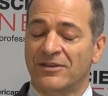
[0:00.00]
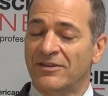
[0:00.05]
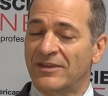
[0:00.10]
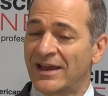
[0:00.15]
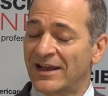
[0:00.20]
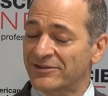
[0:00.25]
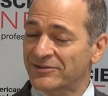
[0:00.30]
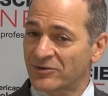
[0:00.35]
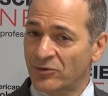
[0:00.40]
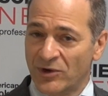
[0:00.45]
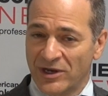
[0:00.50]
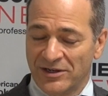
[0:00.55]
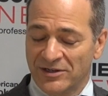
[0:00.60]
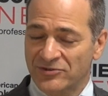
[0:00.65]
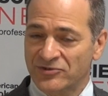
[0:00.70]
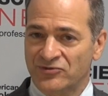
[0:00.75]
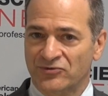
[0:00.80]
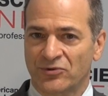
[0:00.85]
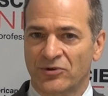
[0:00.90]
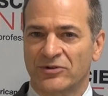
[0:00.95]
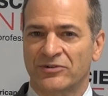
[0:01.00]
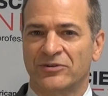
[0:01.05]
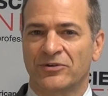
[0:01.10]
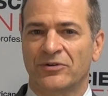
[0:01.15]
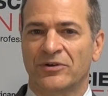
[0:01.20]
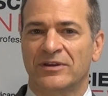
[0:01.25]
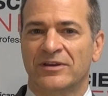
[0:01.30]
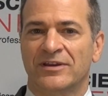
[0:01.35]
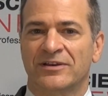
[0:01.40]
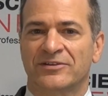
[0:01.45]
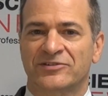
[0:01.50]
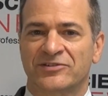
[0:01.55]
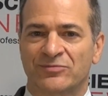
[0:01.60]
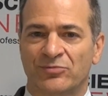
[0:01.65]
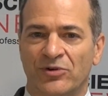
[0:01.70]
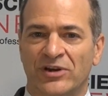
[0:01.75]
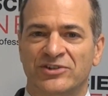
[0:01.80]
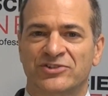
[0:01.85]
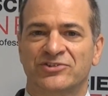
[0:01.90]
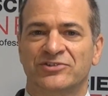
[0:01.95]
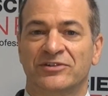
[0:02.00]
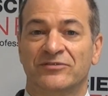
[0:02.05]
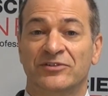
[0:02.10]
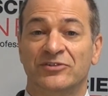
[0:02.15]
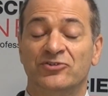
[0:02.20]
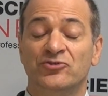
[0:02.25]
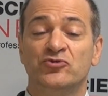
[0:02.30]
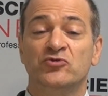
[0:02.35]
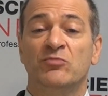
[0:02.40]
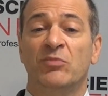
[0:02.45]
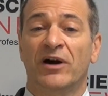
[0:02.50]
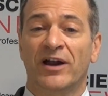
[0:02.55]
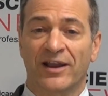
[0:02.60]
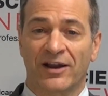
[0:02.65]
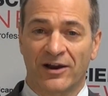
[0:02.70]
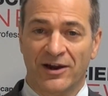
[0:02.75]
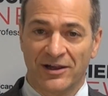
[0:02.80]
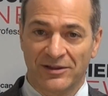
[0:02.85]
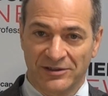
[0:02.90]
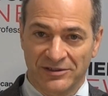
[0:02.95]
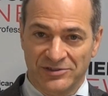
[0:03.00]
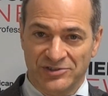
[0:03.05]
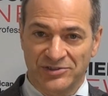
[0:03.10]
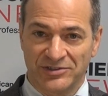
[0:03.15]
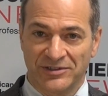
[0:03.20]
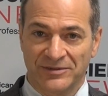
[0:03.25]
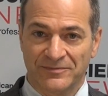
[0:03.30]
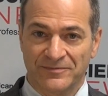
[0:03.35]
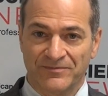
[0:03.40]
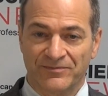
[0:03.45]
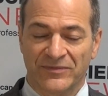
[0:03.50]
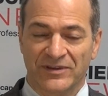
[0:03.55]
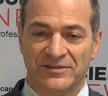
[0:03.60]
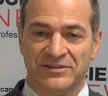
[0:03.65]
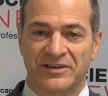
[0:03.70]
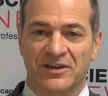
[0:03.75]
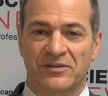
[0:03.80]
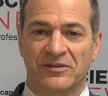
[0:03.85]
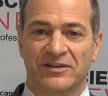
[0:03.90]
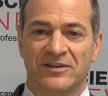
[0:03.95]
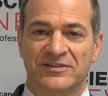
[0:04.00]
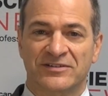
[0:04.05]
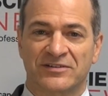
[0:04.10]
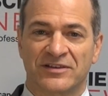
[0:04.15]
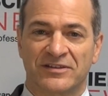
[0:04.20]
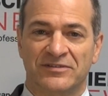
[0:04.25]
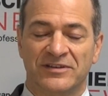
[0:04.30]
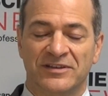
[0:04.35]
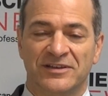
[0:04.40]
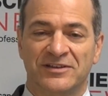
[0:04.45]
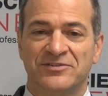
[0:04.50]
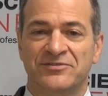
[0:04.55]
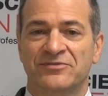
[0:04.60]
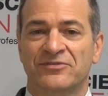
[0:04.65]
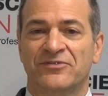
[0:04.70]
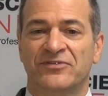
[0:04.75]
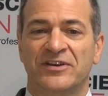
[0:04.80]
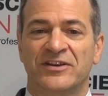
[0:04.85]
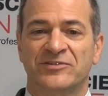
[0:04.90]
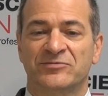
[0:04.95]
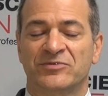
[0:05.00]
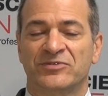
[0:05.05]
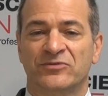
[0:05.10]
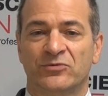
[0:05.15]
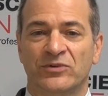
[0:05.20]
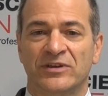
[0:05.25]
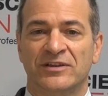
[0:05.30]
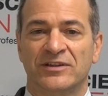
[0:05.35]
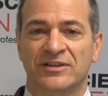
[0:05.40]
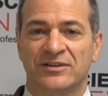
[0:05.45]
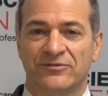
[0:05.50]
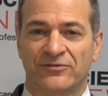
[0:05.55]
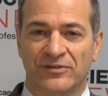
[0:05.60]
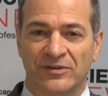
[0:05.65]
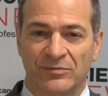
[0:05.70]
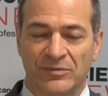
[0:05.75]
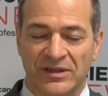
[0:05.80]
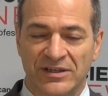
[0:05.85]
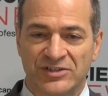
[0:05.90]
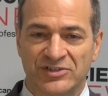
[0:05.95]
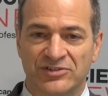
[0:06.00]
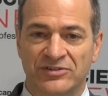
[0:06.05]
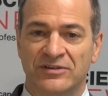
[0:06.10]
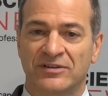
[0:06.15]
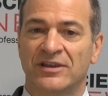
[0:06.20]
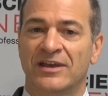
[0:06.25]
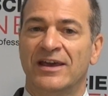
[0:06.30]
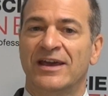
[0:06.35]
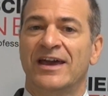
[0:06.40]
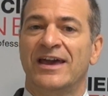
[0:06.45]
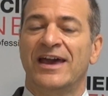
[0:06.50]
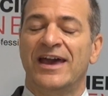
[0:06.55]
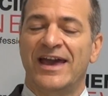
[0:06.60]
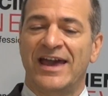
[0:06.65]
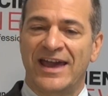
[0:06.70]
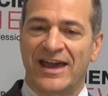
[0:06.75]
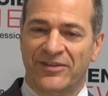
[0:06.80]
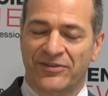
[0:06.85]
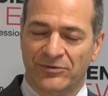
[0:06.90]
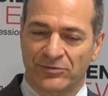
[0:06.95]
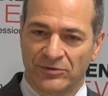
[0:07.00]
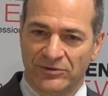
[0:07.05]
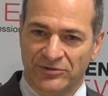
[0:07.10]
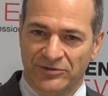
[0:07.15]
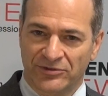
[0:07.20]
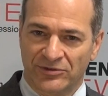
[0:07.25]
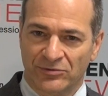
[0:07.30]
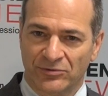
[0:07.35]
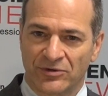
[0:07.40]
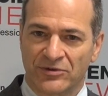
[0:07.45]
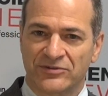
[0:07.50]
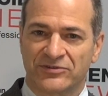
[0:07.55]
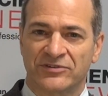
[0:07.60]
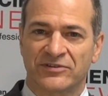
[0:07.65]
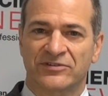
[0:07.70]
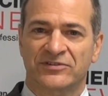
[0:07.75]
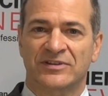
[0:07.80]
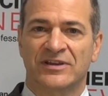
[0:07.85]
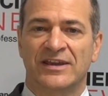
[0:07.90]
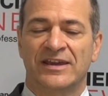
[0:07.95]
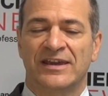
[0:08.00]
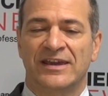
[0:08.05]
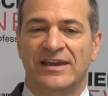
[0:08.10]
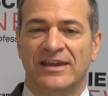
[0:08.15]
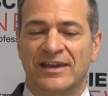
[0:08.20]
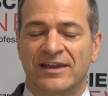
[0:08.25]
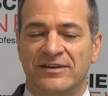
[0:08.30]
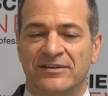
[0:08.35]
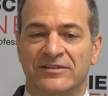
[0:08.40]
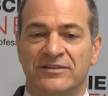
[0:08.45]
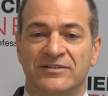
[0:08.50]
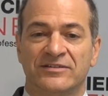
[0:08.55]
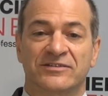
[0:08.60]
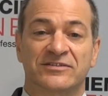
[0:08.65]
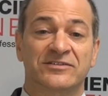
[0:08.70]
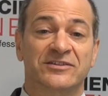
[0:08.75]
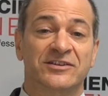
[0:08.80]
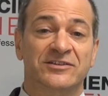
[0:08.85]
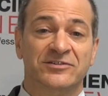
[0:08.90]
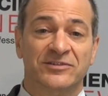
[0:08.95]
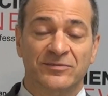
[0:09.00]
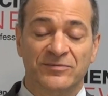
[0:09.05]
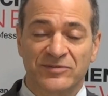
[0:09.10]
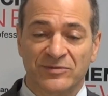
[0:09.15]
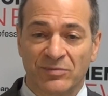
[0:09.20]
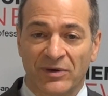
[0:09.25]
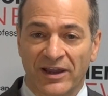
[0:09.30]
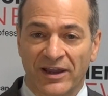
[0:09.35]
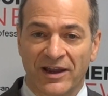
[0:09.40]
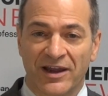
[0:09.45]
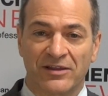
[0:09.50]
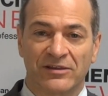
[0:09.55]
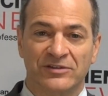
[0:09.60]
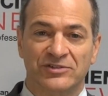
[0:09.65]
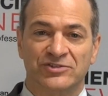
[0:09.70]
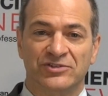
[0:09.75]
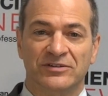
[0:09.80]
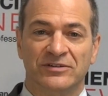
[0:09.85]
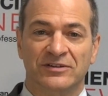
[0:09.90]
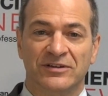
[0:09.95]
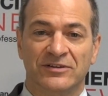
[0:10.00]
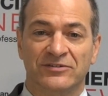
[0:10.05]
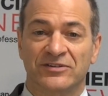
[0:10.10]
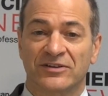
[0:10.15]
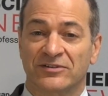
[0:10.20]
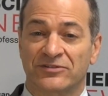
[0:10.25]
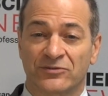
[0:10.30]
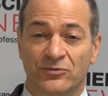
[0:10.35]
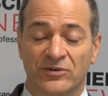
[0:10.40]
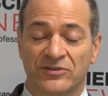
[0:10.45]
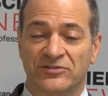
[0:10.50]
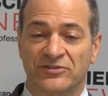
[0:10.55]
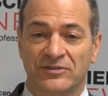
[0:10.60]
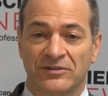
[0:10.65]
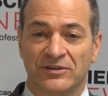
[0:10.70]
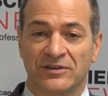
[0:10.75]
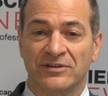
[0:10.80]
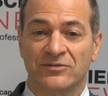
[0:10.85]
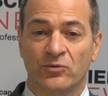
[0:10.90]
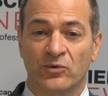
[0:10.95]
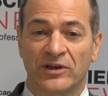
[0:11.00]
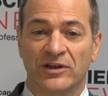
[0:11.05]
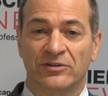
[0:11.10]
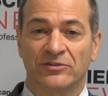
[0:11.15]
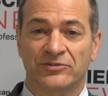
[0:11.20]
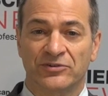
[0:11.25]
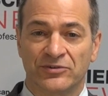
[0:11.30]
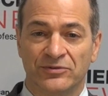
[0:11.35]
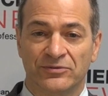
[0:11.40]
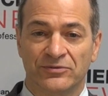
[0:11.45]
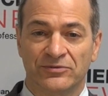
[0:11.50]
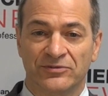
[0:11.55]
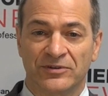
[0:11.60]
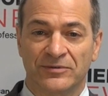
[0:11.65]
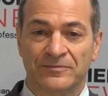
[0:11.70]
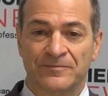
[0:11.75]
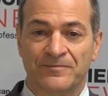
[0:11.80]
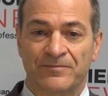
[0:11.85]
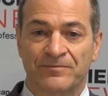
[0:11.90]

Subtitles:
That's quite extraordinary expression of a new biology, telling us that the interface between inflammation, atherosclerosis, and systems biology is exquisitely well-tuned.